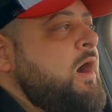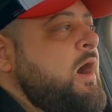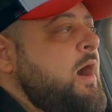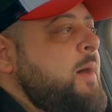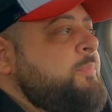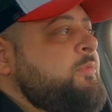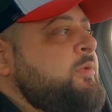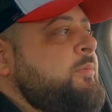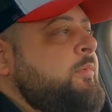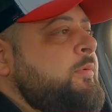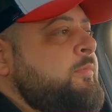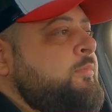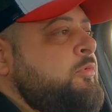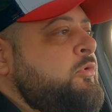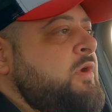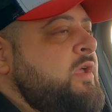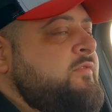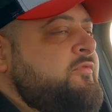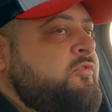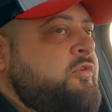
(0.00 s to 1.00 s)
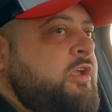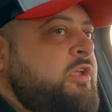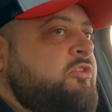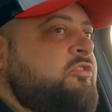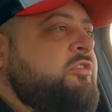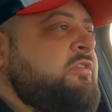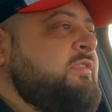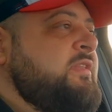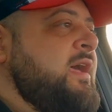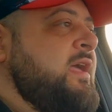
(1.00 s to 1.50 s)
optimum rev
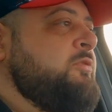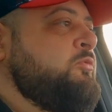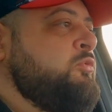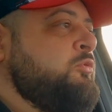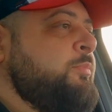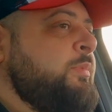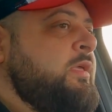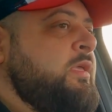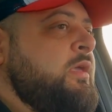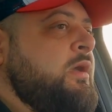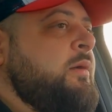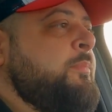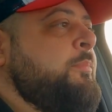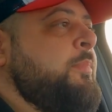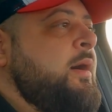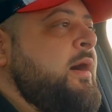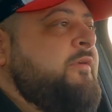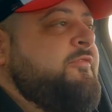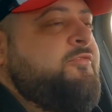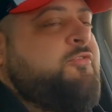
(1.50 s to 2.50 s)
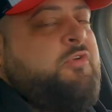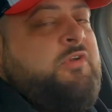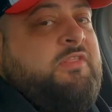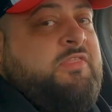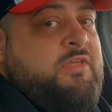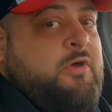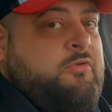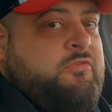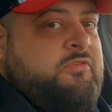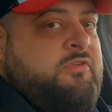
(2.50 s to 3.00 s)
range, and that would be above
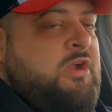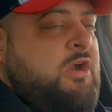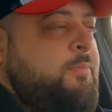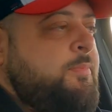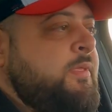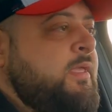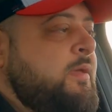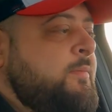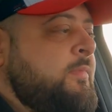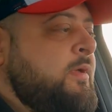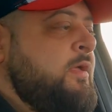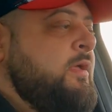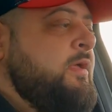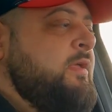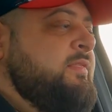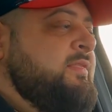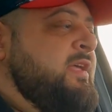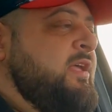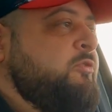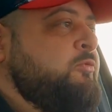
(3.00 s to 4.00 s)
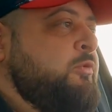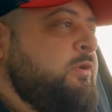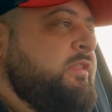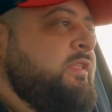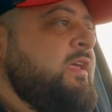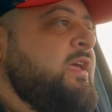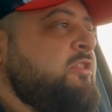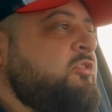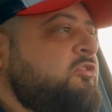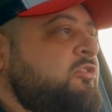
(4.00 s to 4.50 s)
3000 RPM. That's where
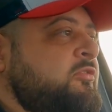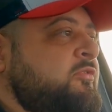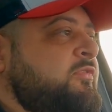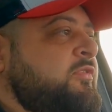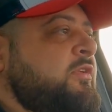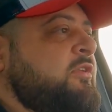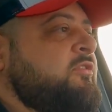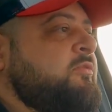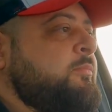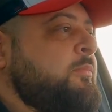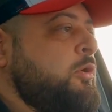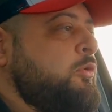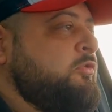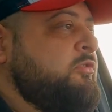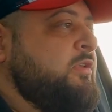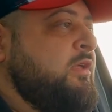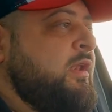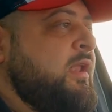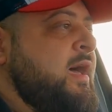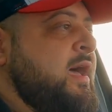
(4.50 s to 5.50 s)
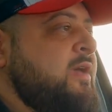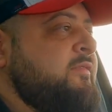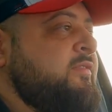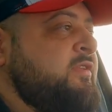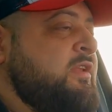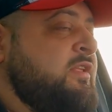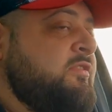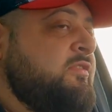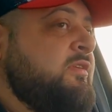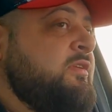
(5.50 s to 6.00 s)
the engine feels most alive,
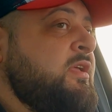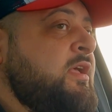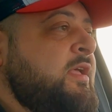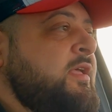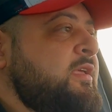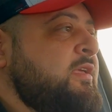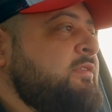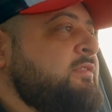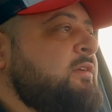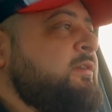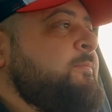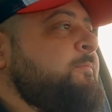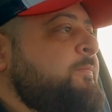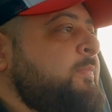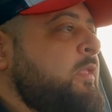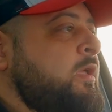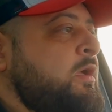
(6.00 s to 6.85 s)
and it's in the